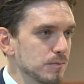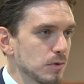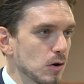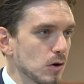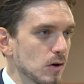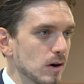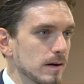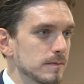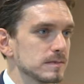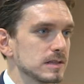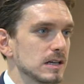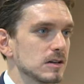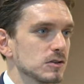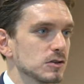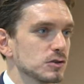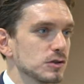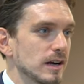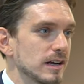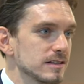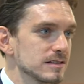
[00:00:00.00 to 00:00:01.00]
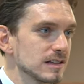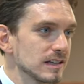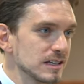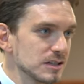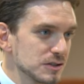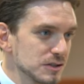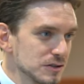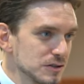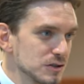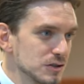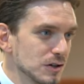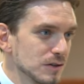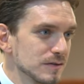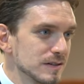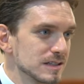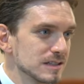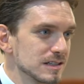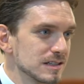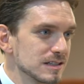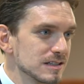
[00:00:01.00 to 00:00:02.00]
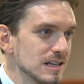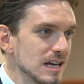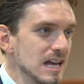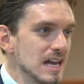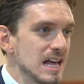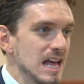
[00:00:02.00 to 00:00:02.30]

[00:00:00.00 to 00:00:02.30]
programs that are translation services,